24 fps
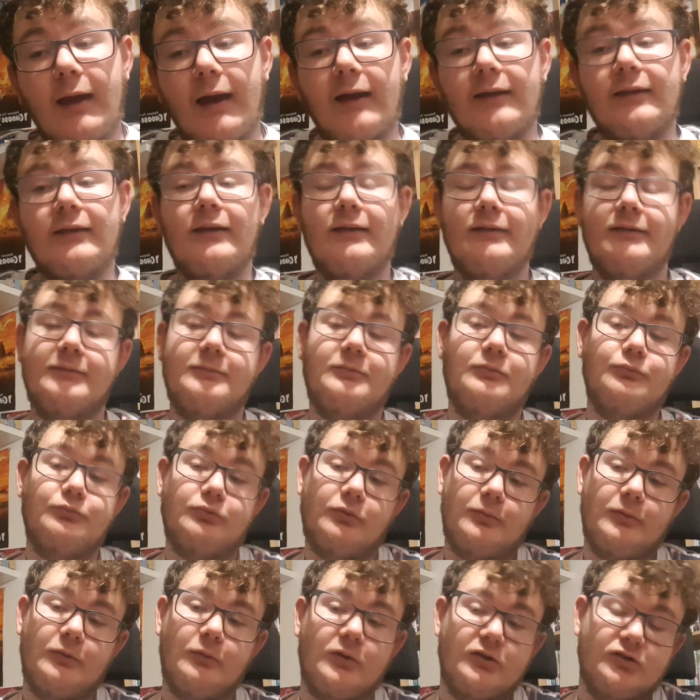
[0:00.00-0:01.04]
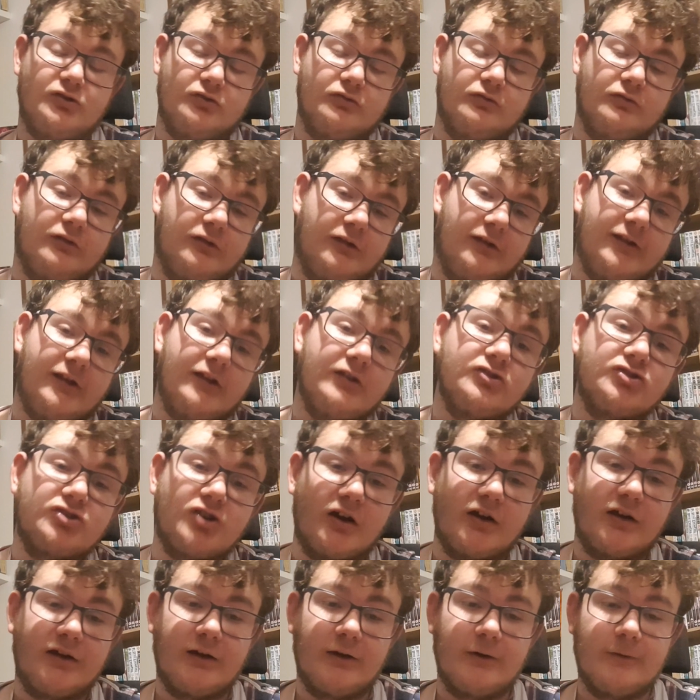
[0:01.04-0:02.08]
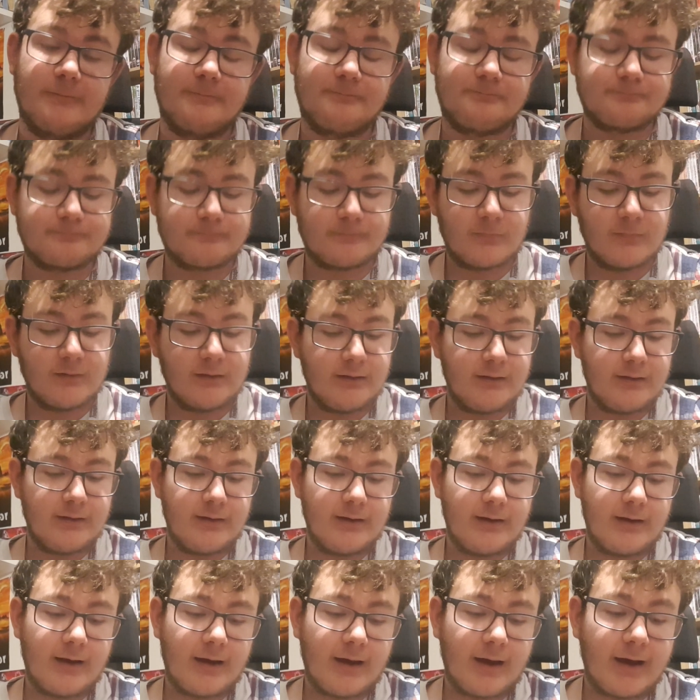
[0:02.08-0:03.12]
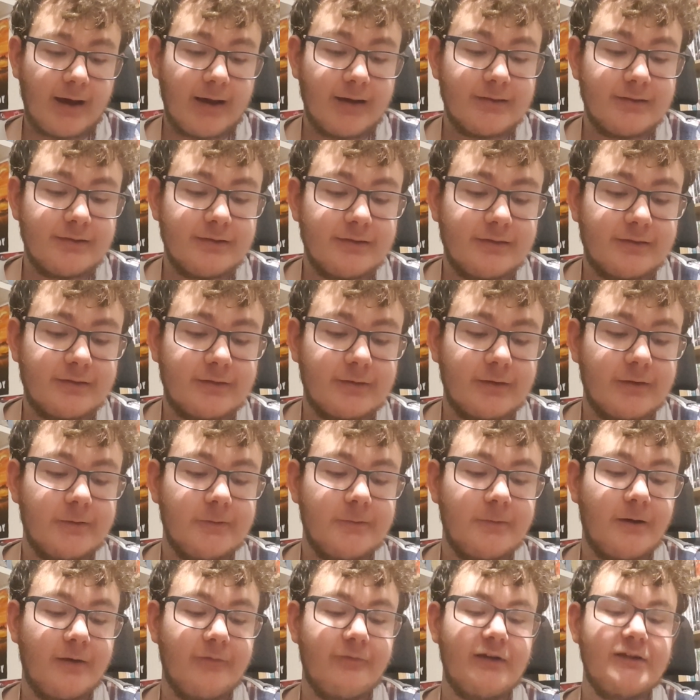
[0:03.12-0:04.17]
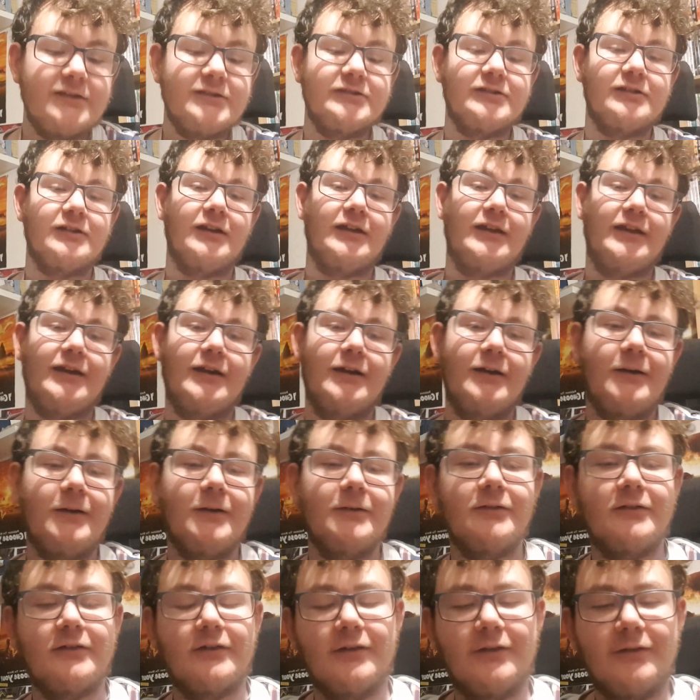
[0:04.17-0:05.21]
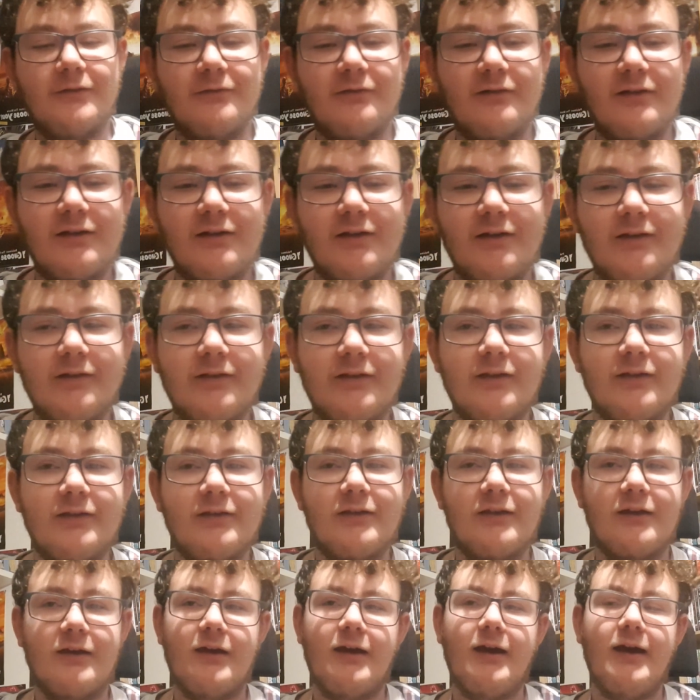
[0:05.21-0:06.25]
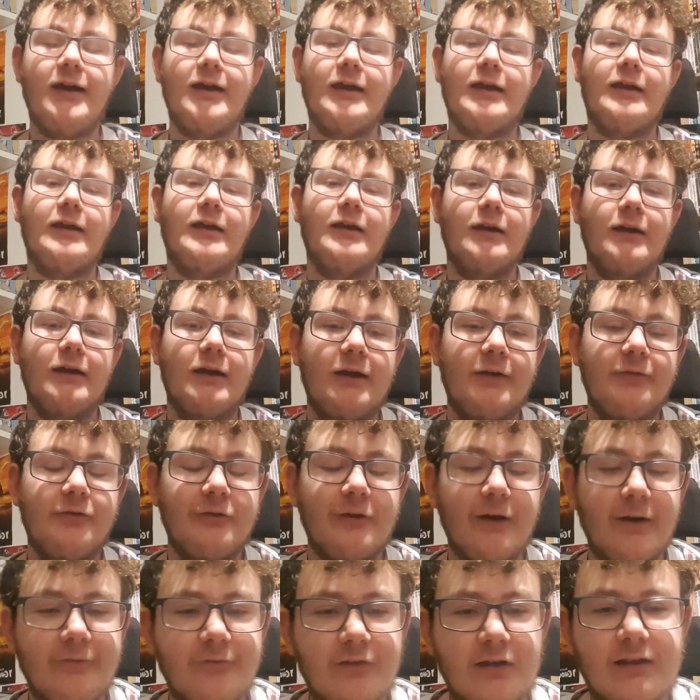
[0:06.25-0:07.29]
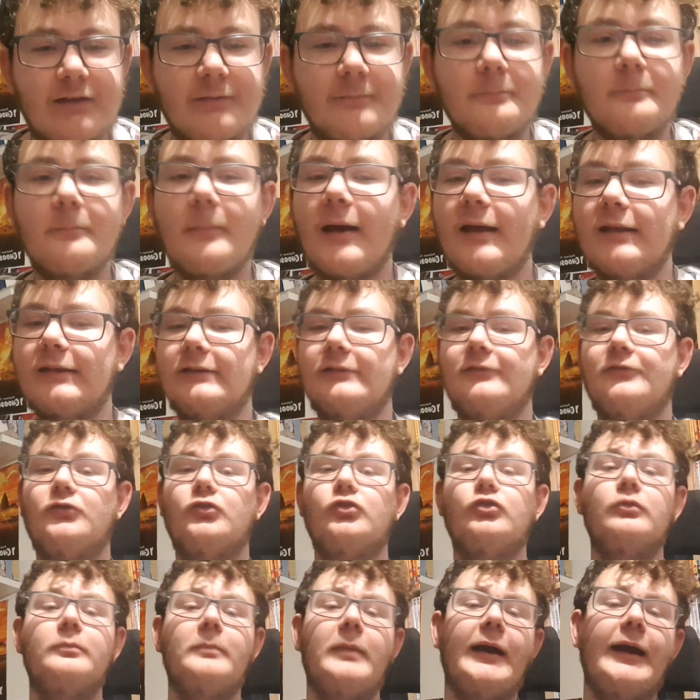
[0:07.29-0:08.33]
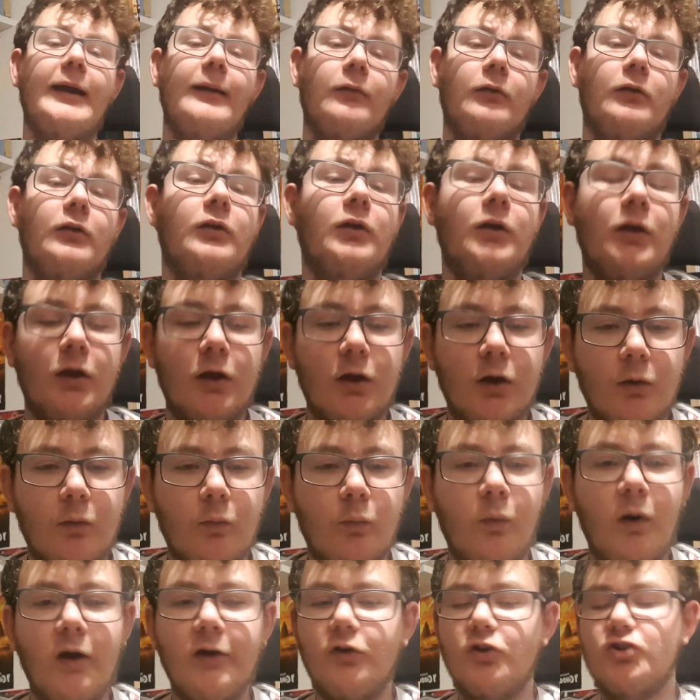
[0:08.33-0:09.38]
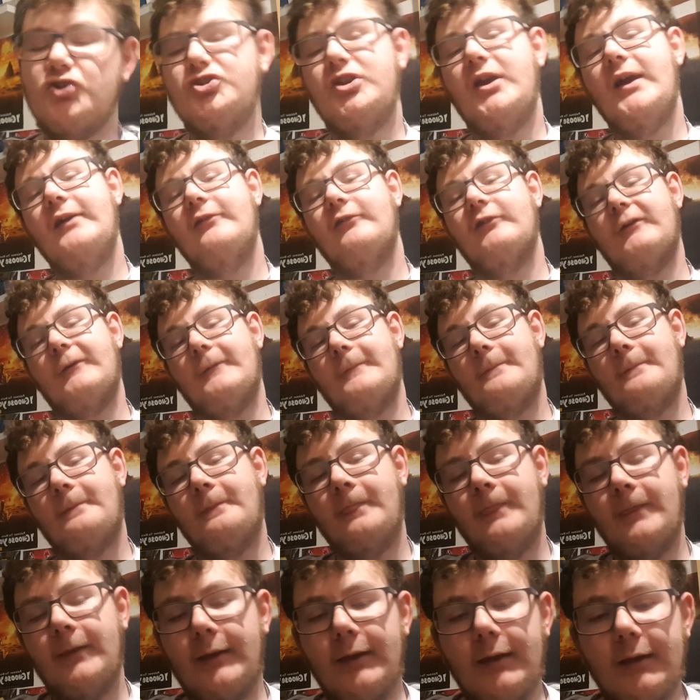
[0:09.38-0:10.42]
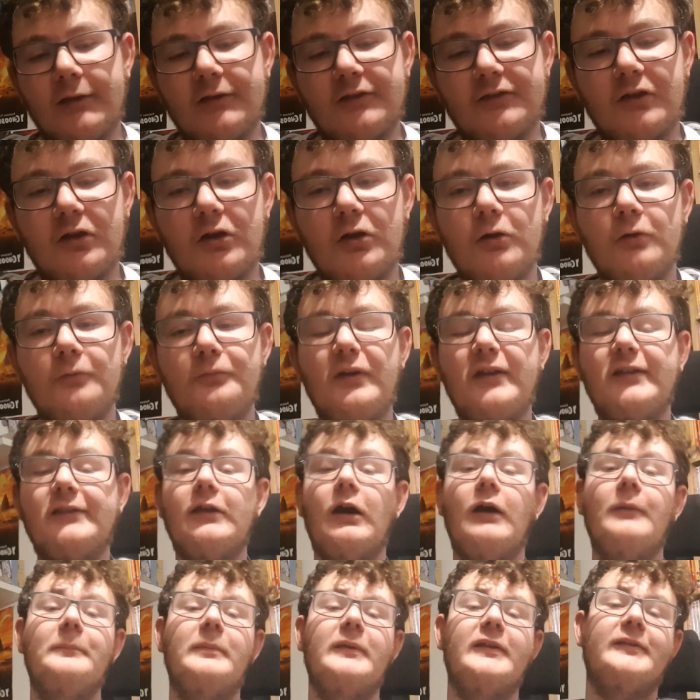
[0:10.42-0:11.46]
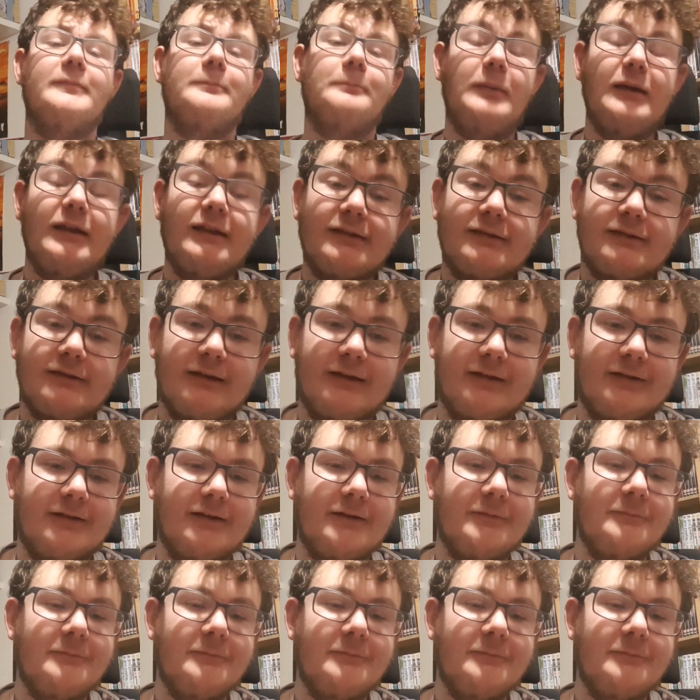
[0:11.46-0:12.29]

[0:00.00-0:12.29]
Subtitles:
and that is probably why she calls the Sunshine Girl. And so eventually Hodoka realizes, hey, if you have this massive cool power, why not share it? So they start up this business